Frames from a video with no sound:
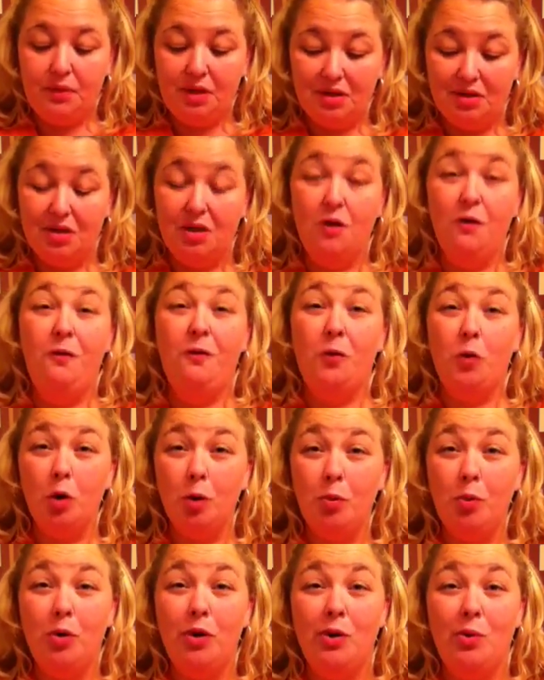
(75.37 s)
So
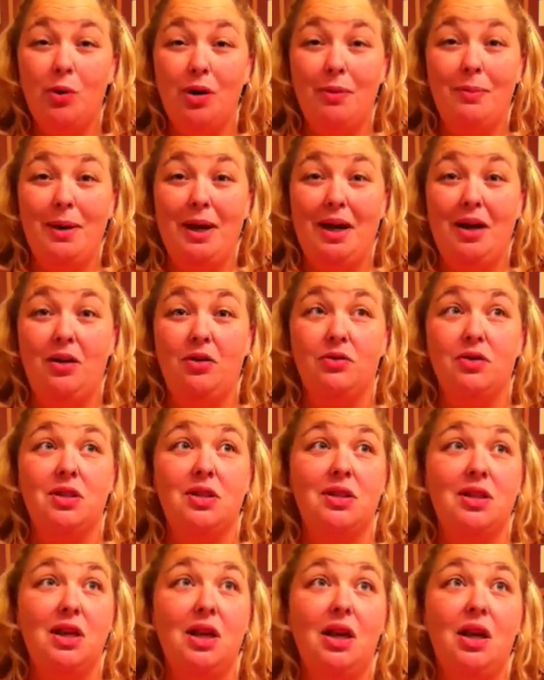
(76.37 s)
4.1
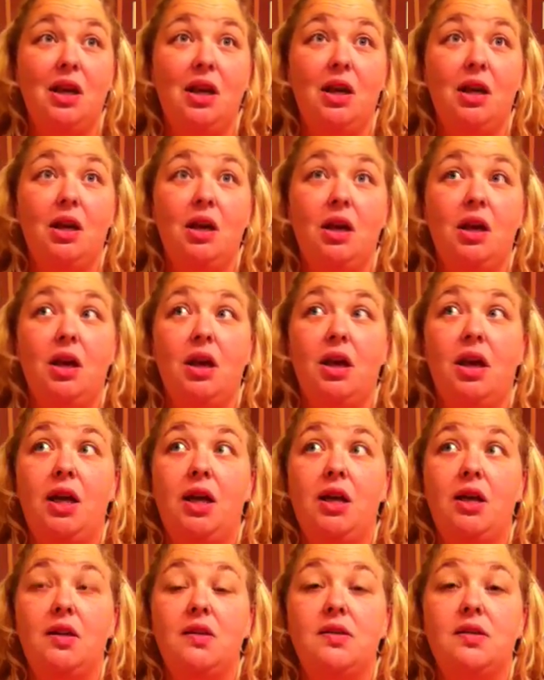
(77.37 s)
pounds
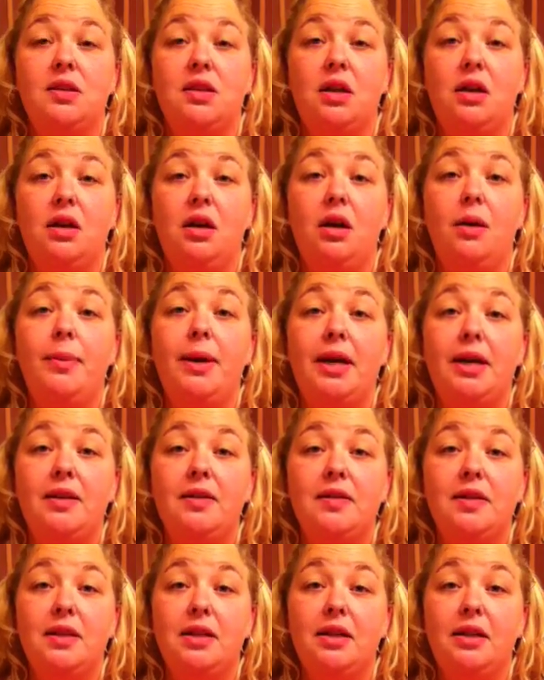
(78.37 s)
is
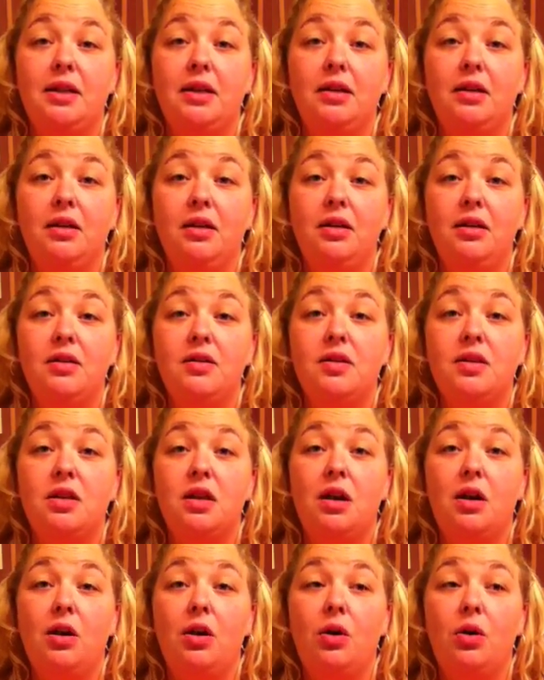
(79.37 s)
amazing.
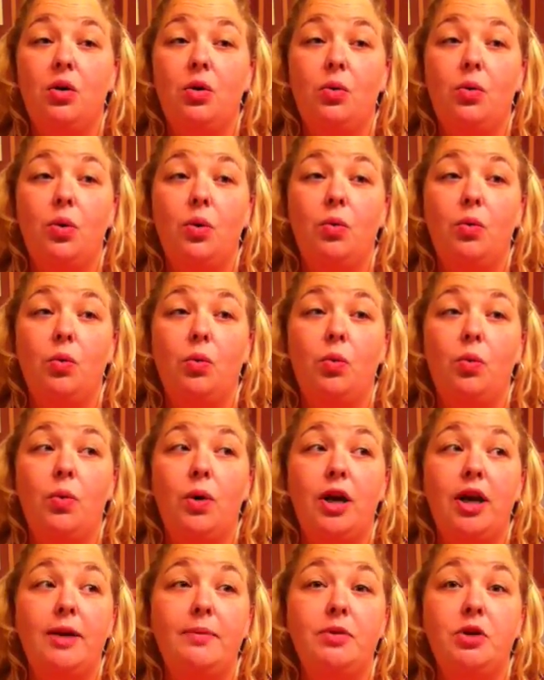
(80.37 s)
So
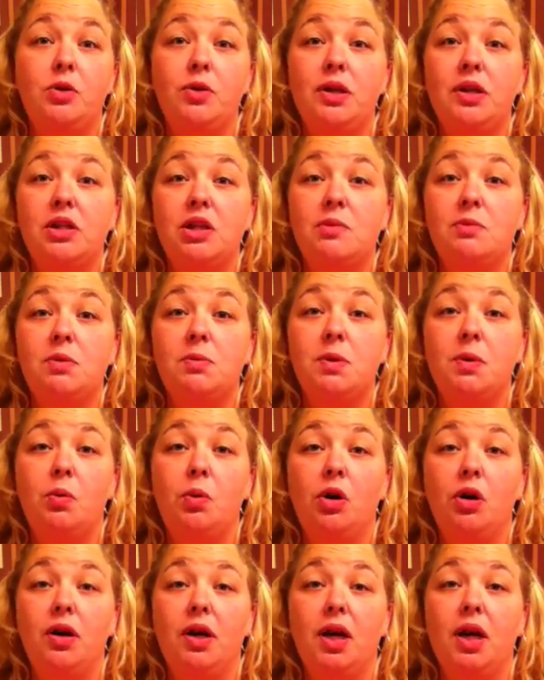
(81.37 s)
what I'm doing seems to be
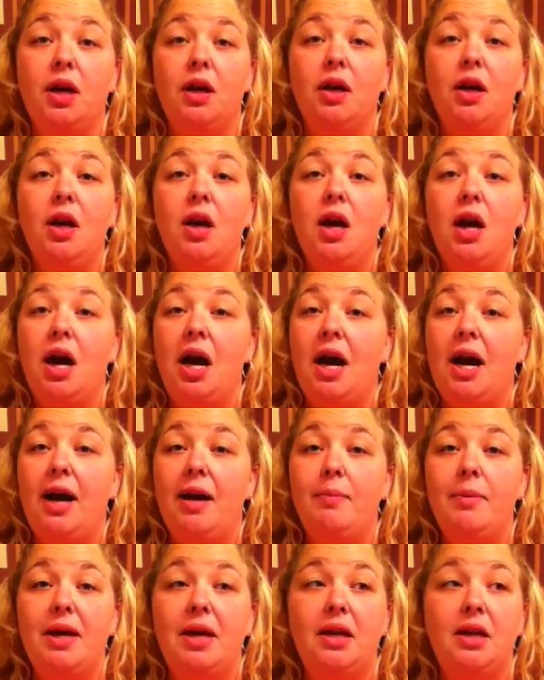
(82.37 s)
working.
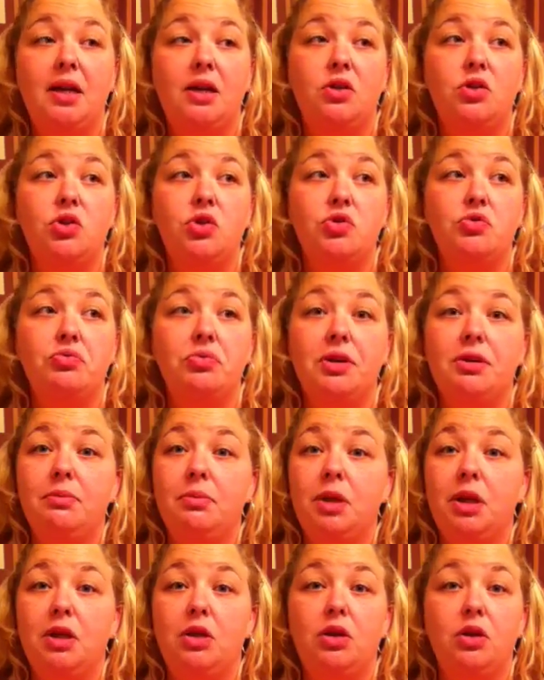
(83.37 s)
I made
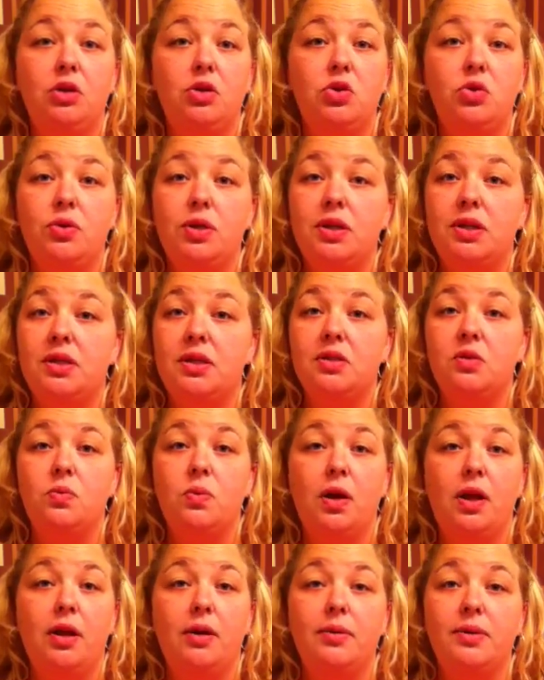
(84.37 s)
extremely good choices
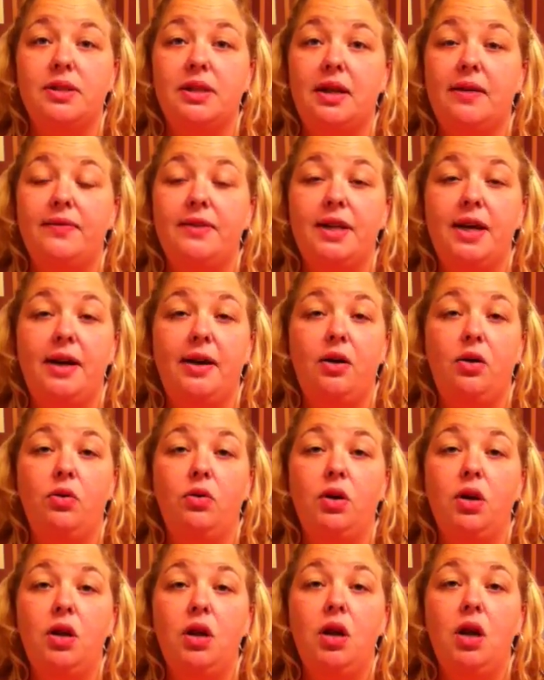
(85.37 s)
while I was out of
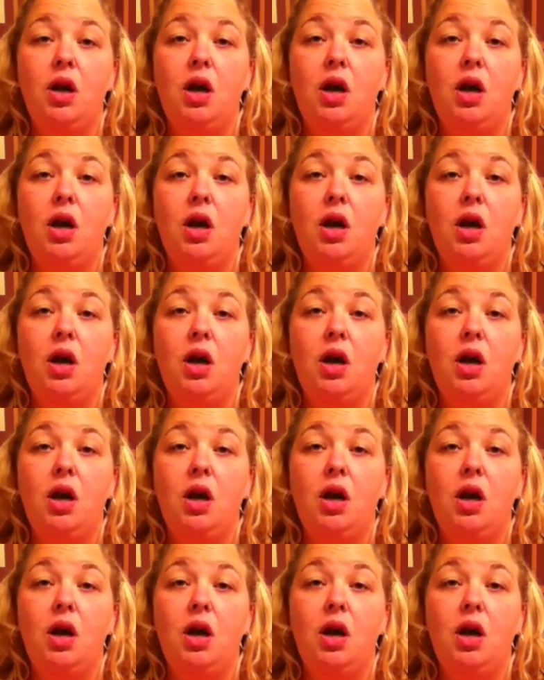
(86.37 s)
town,